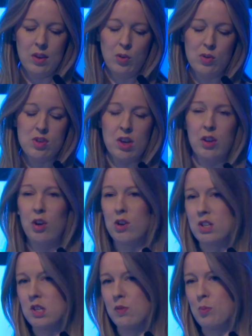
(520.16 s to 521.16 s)
also the
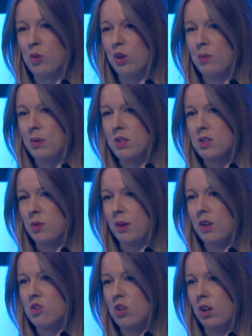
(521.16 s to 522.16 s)
cost of employment, so we
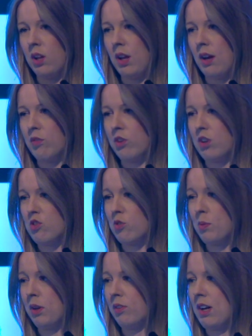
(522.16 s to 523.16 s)
can show the average
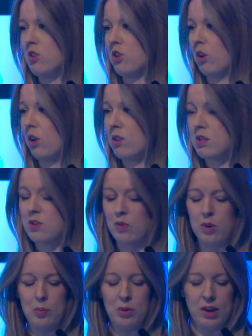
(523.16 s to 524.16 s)
remuneration costs for
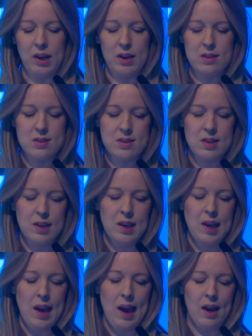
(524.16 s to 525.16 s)
employees.
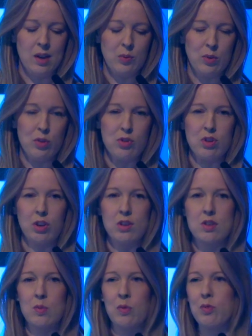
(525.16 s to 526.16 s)
And we've also got
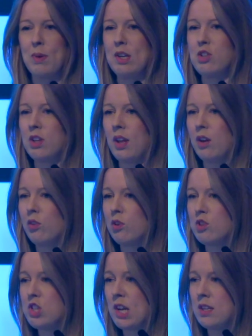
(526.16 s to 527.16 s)
some information there
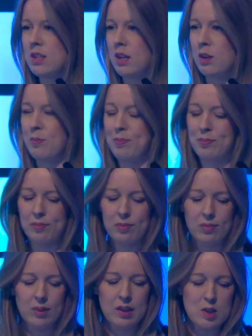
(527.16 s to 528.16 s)
on gender
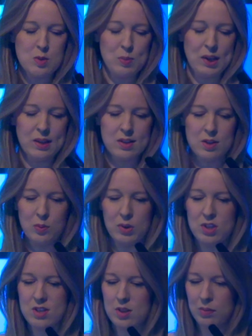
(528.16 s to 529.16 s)
split,
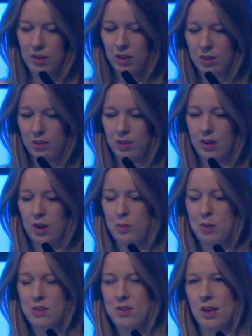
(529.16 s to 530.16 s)
which is something I'll come
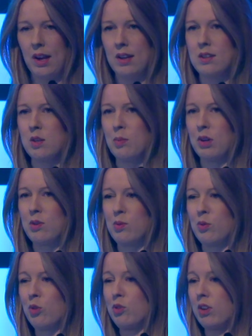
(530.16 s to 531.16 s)
on to later, because
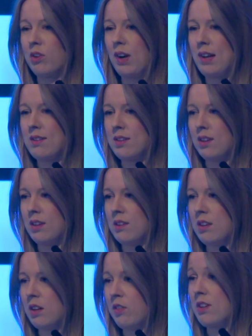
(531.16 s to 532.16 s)
we've also created a
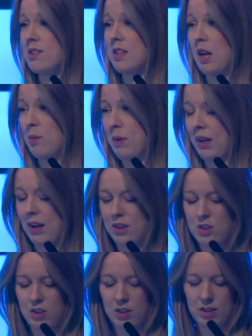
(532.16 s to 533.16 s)
diversity
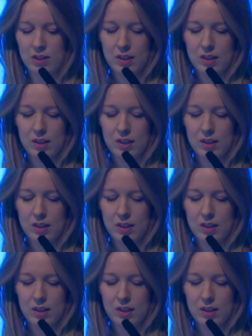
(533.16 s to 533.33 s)
application.